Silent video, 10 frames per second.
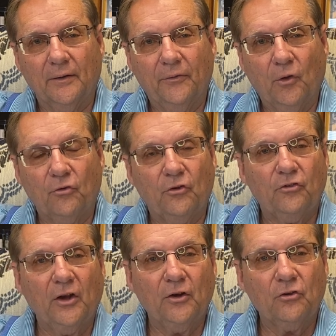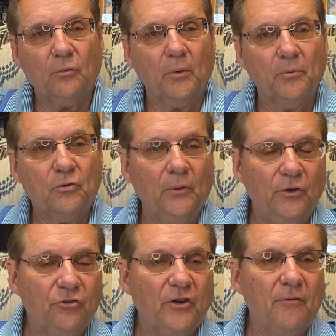Those descendants were
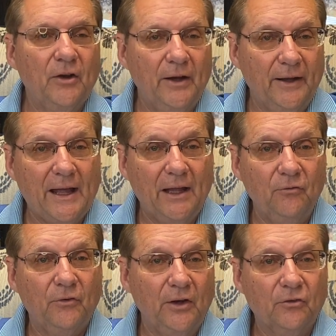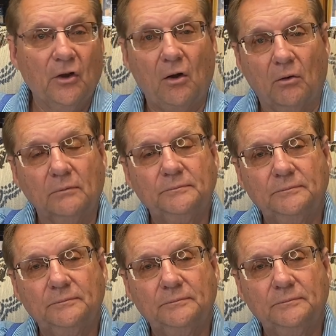between 7 and 9 feet tall.